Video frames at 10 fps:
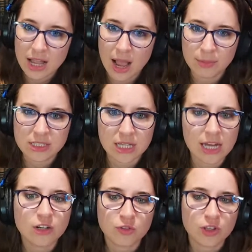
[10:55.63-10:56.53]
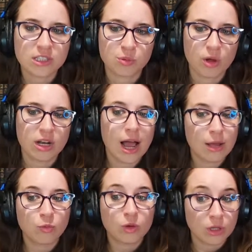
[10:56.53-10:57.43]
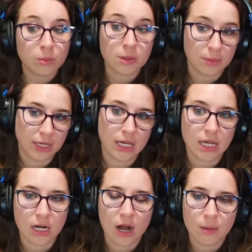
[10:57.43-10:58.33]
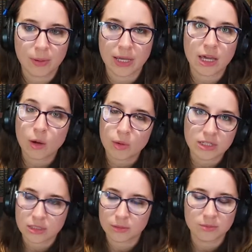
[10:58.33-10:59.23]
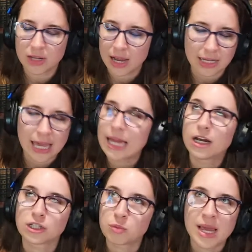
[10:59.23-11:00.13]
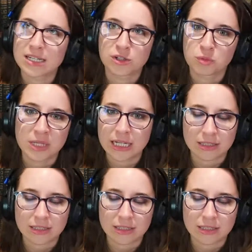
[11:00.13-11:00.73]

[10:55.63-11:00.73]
I'm excited for this one. I will be picking it up. I cannot wait to read